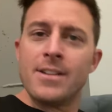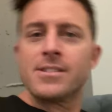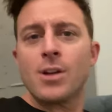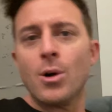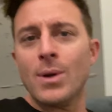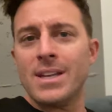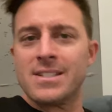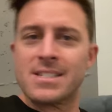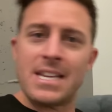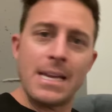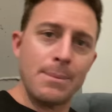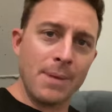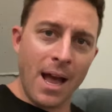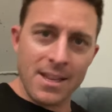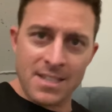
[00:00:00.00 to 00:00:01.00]
so his
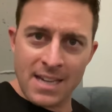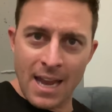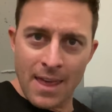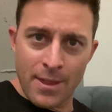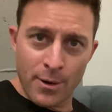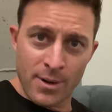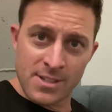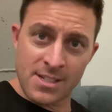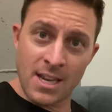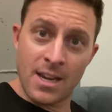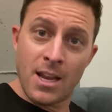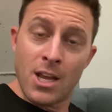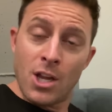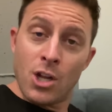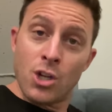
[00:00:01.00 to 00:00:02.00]
team got together and
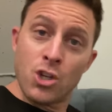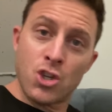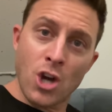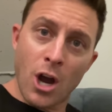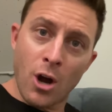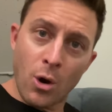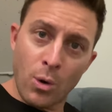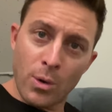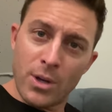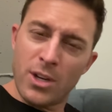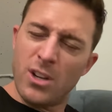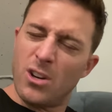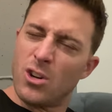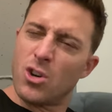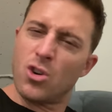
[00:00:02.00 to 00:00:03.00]
said, Joe,
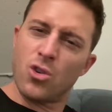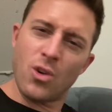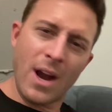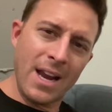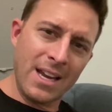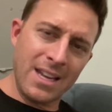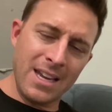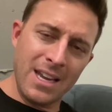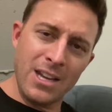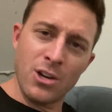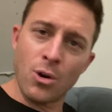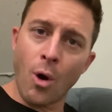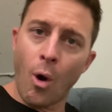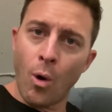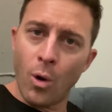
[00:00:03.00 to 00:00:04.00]
you're cranky,
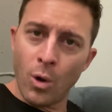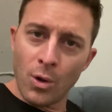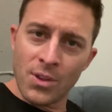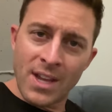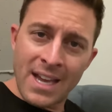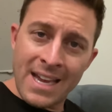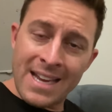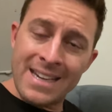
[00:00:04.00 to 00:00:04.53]
you're old.